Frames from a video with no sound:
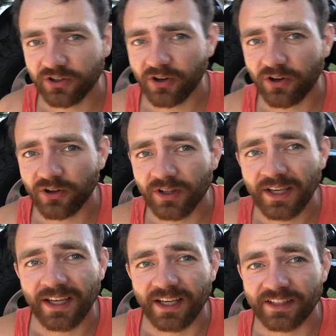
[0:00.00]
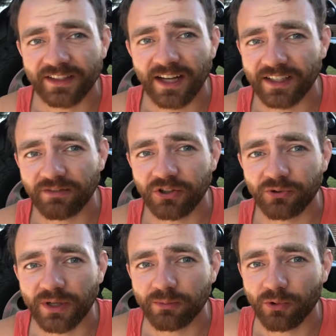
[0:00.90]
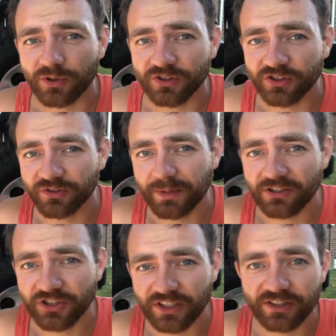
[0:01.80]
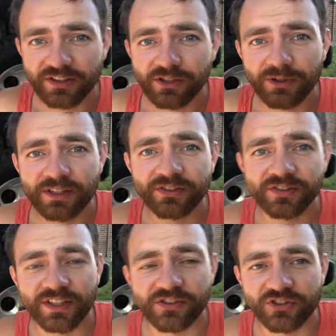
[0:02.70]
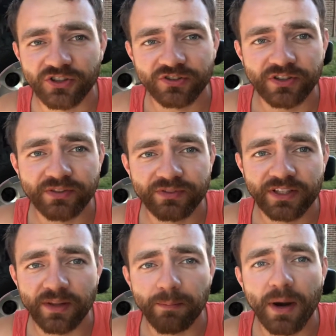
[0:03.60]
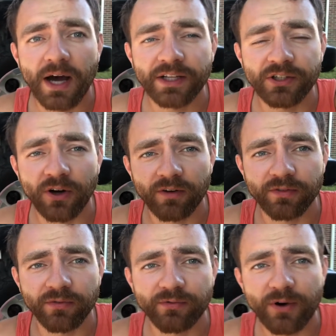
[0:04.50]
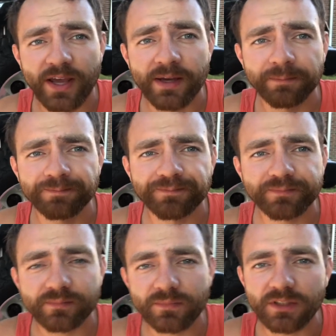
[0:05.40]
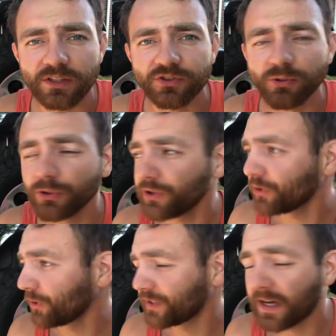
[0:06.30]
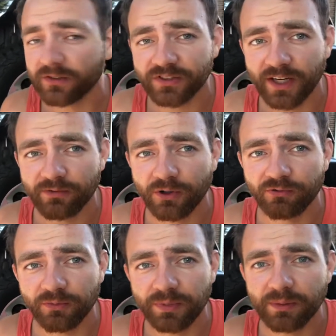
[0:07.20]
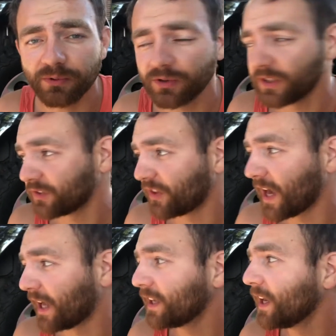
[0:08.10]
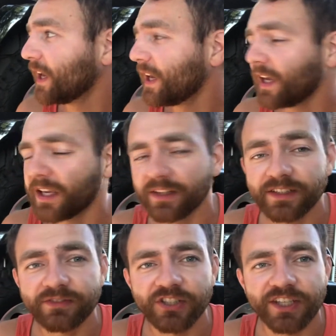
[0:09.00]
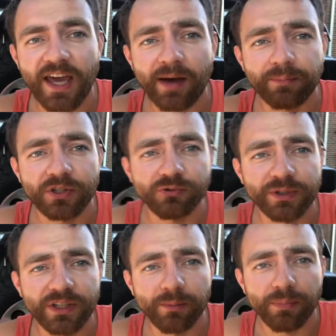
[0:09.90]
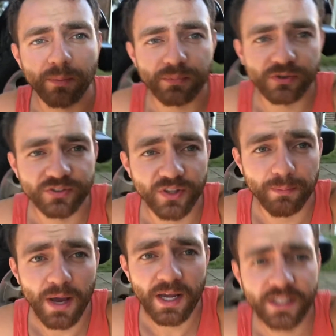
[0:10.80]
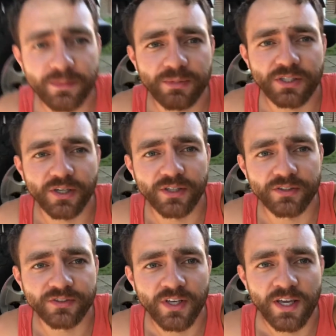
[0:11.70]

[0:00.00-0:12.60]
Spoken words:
at all. It's not giving you any more suspension clearance. It's just lifting the body off the frame. So really the only downside I've heard from people is that it leaves a gap between the bumpers and the body because